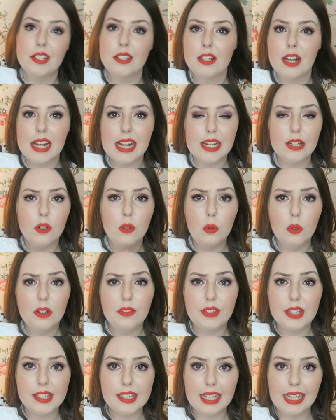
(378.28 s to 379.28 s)
design. All
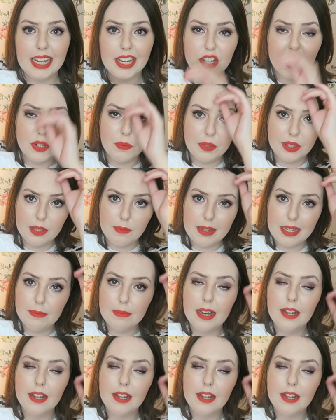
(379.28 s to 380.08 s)
of this collection with the Minnie